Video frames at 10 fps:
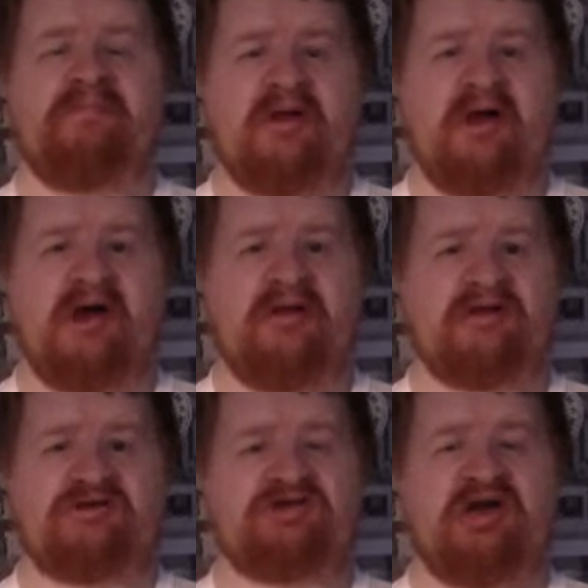
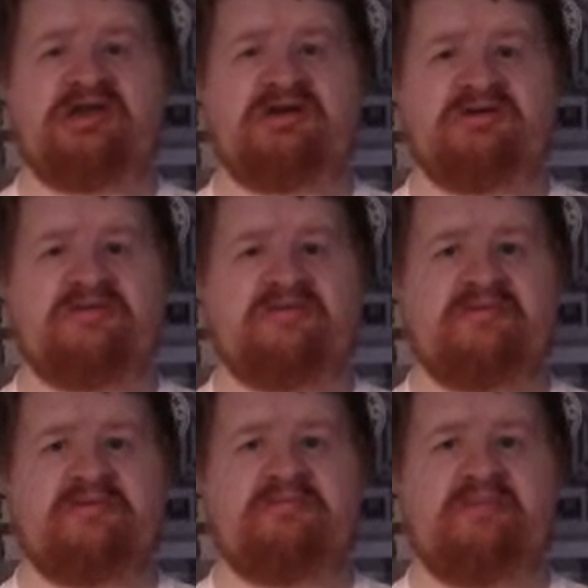like Chyna,
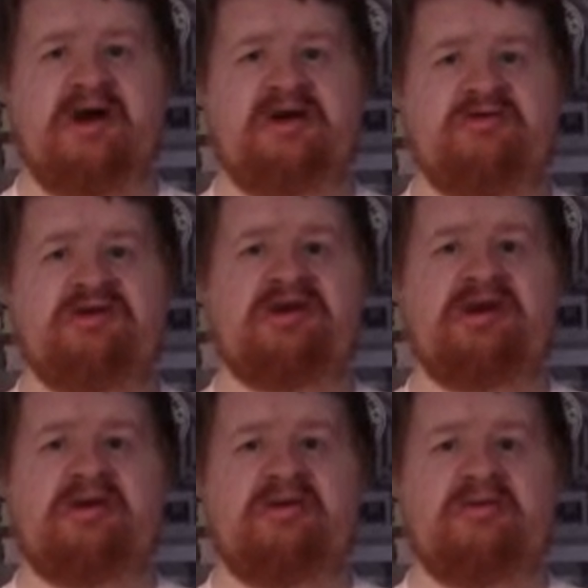
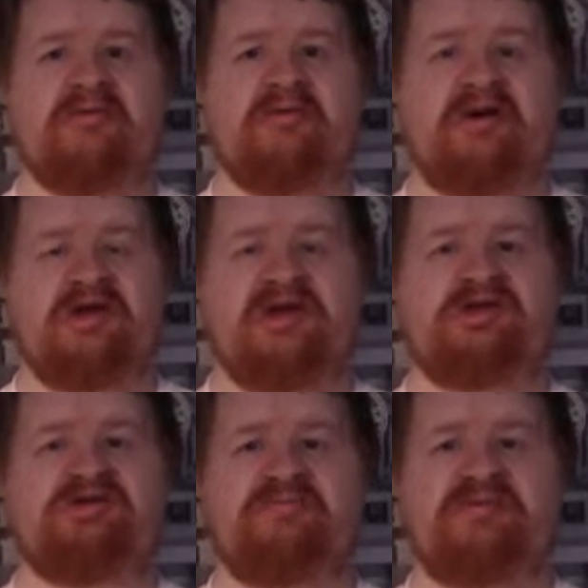agreeing that he
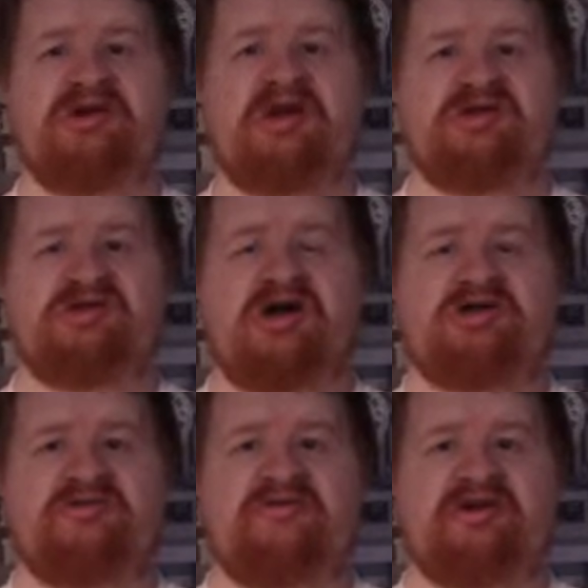should be in
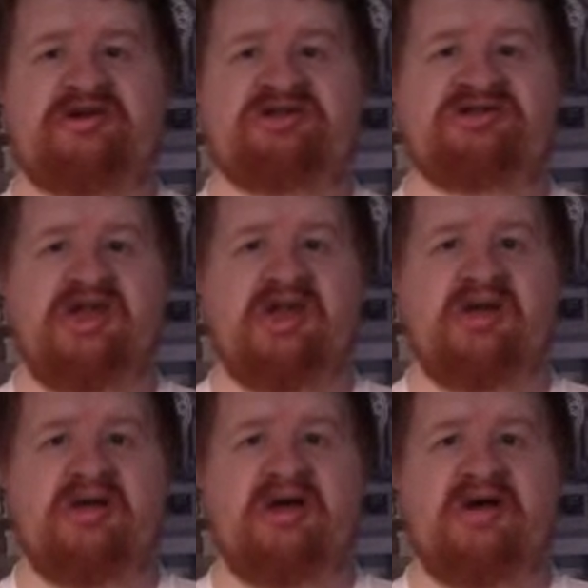charge of her
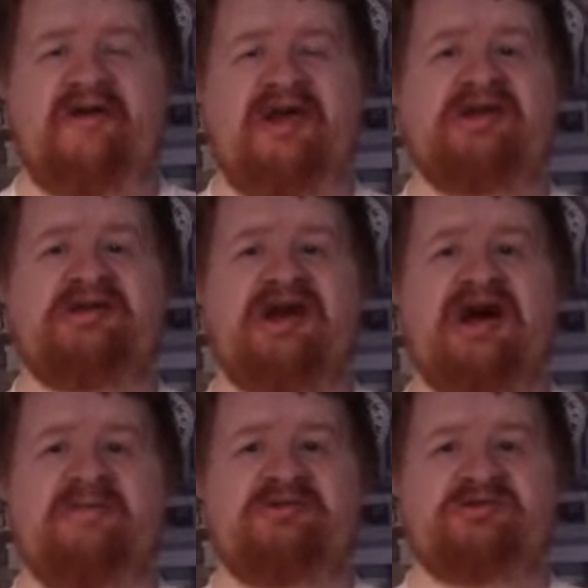estate if anything
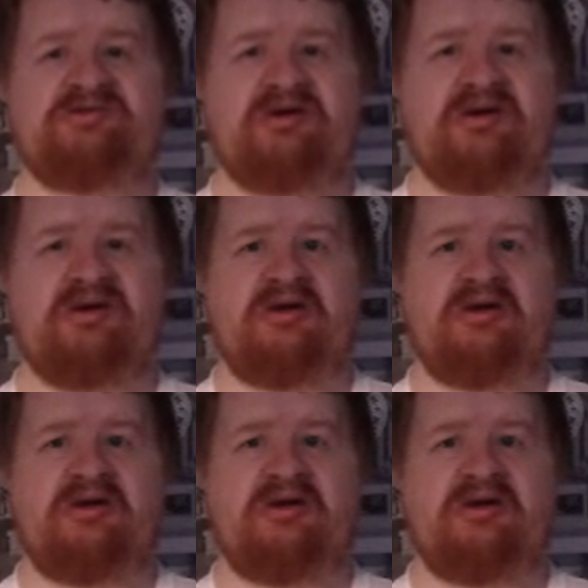happens to her.